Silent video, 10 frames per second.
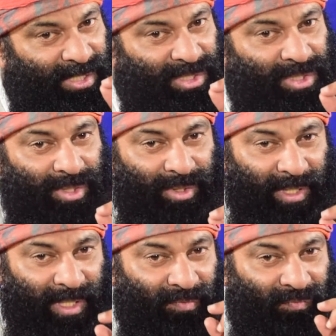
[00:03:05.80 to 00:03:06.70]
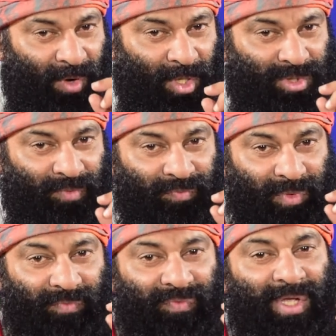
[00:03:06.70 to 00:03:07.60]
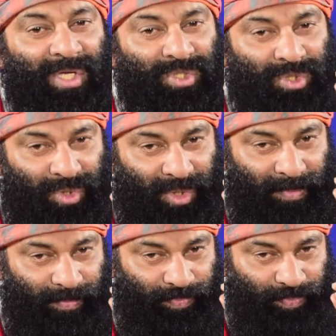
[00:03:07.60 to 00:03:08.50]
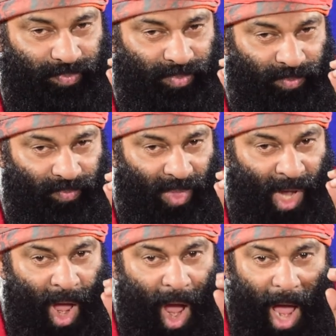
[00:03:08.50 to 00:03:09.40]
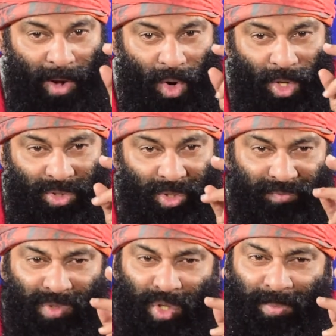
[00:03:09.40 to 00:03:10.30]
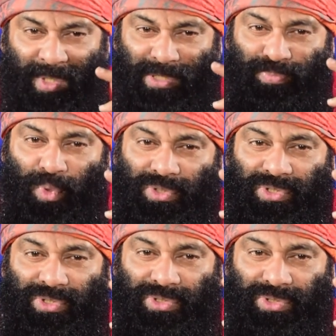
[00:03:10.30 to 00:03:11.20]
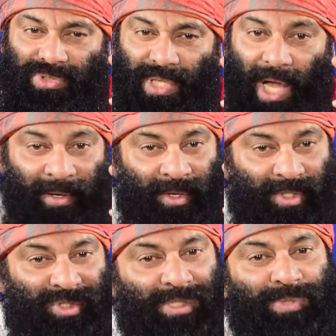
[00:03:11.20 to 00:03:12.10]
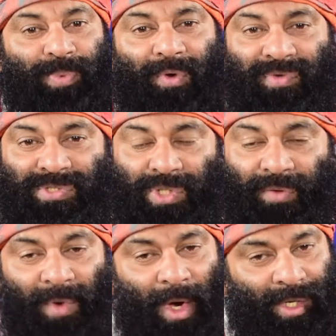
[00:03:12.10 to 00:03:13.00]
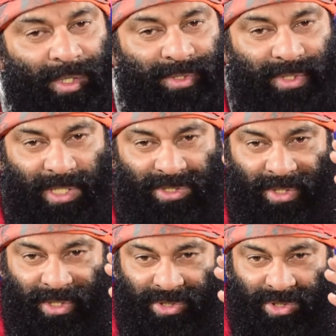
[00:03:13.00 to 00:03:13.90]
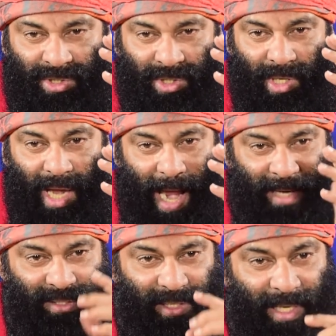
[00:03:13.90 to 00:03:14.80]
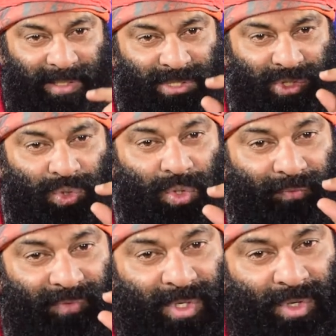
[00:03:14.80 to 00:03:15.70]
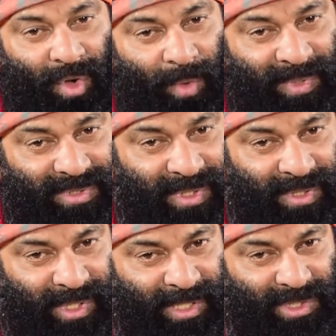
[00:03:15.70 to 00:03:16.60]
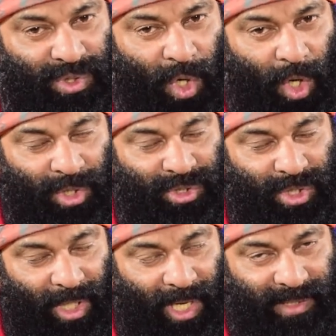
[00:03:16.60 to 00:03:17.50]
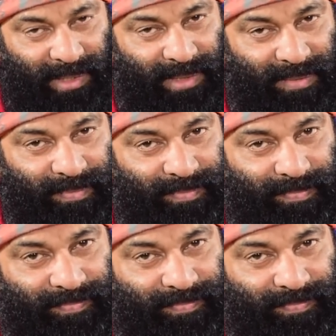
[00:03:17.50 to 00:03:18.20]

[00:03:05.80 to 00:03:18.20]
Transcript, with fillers: historian, a philosopher of history, an author of numerous books and a research professor of international history at the London School of Economics and King's College, London.